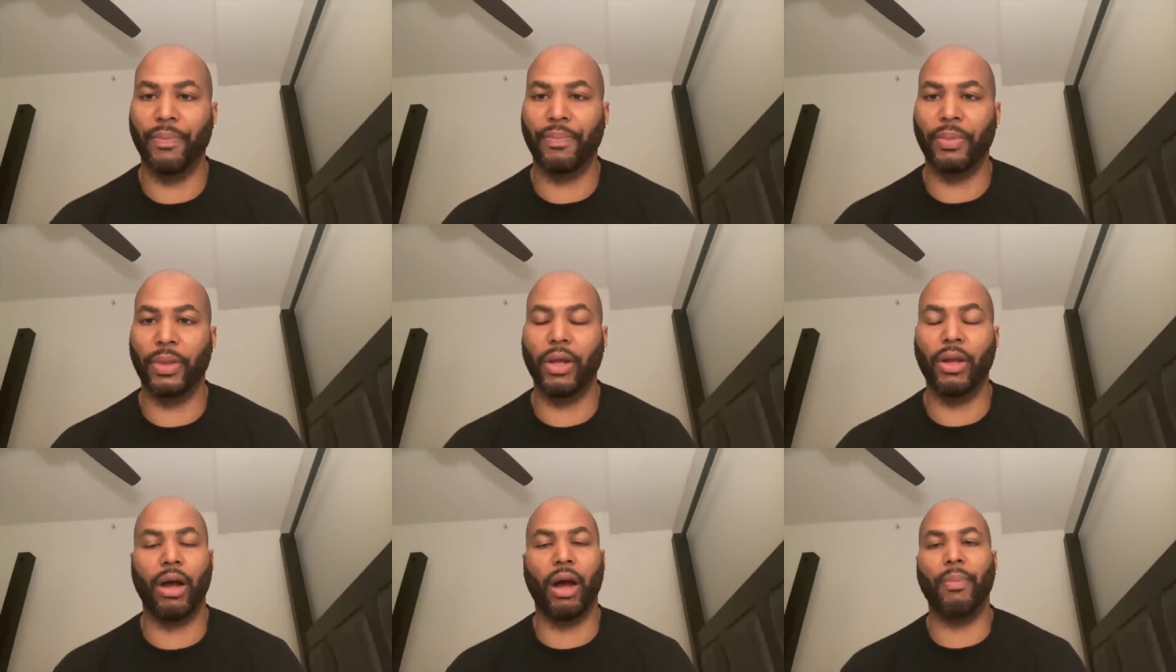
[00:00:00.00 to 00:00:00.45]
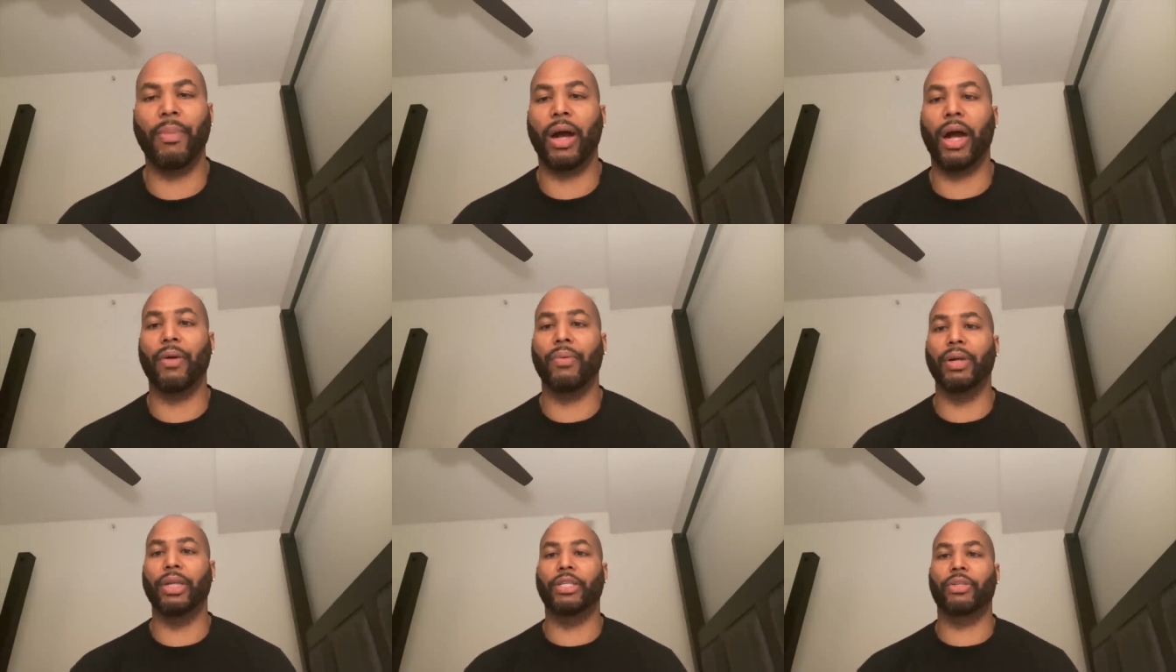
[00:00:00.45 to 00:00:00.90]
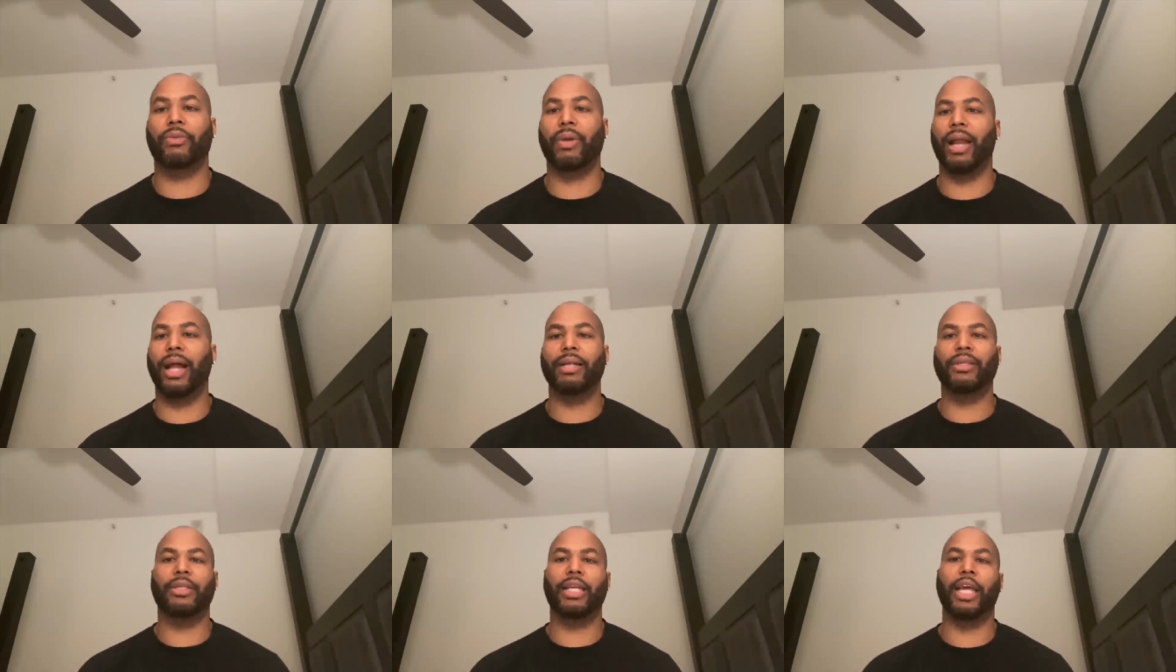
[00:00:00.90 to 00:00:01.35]
You know, I'm already
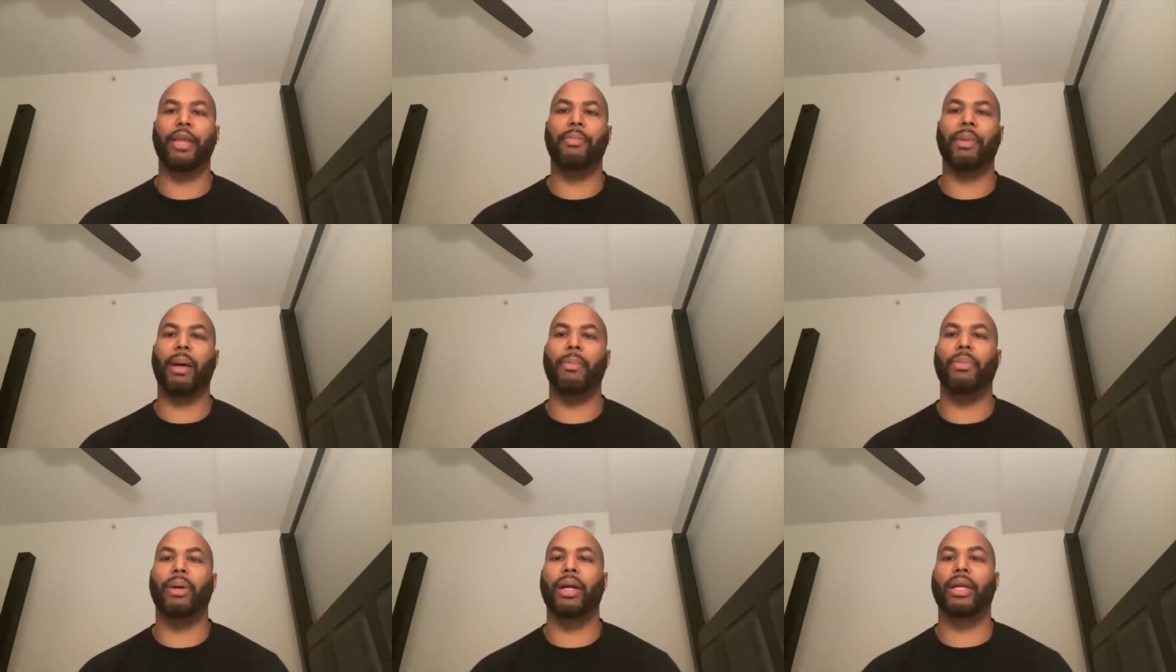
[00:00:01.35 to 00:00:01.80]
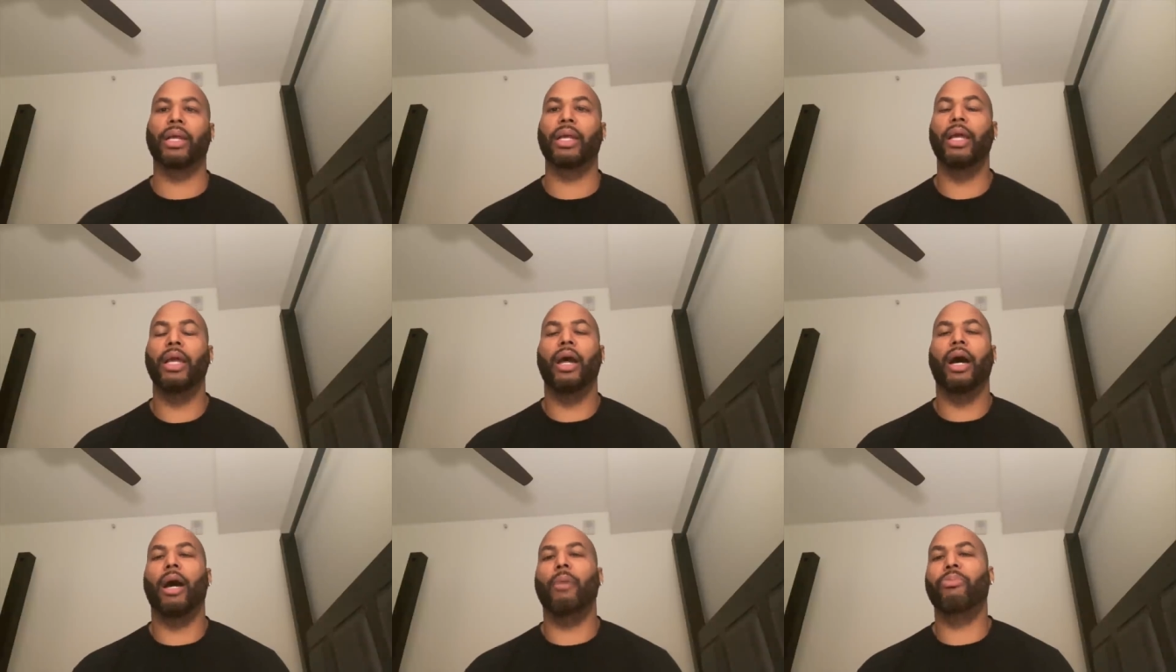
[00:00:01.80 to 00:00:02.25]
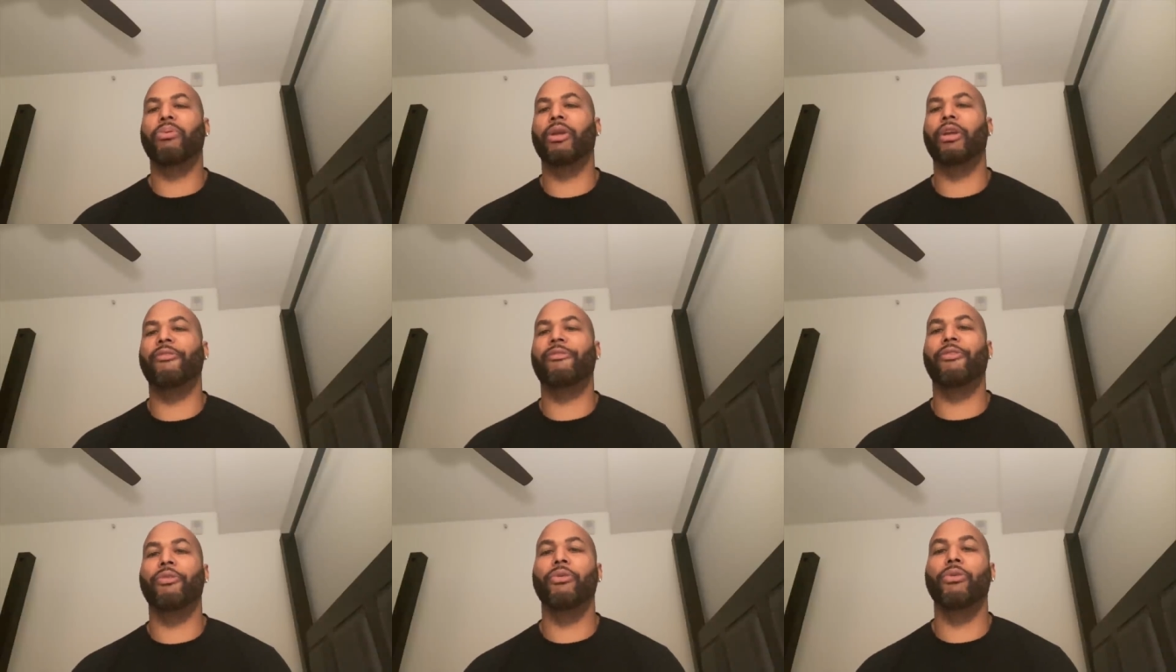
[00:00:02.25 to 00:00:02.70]
straight. I saved my money. I'm
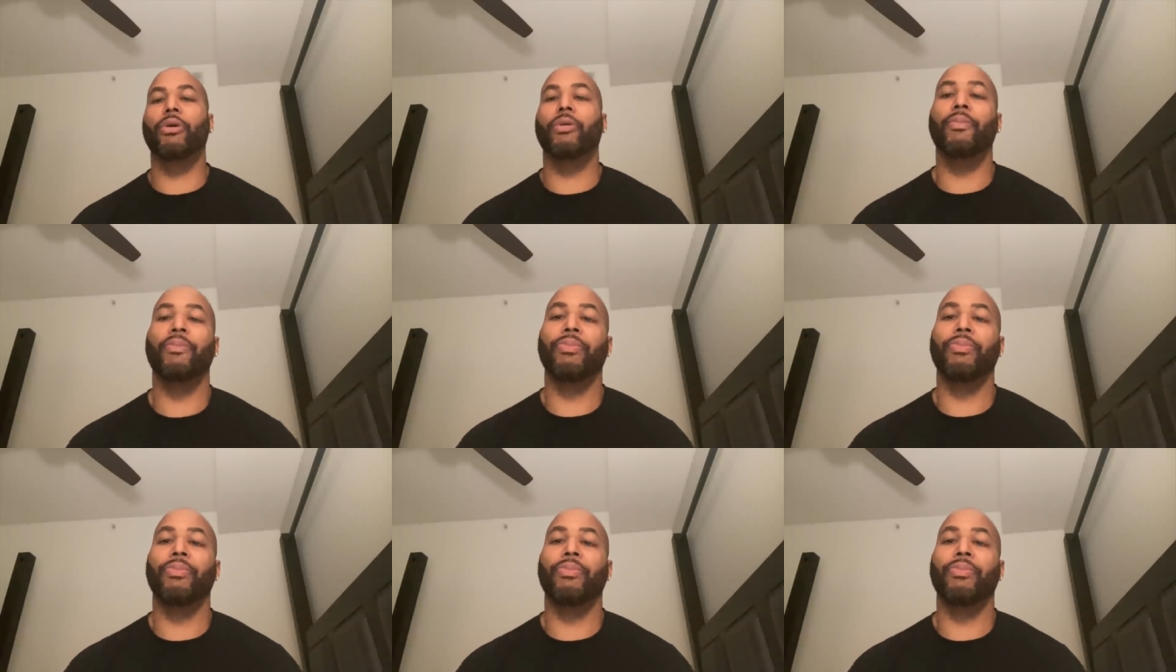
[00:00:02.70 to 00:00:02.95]
pretty frugal.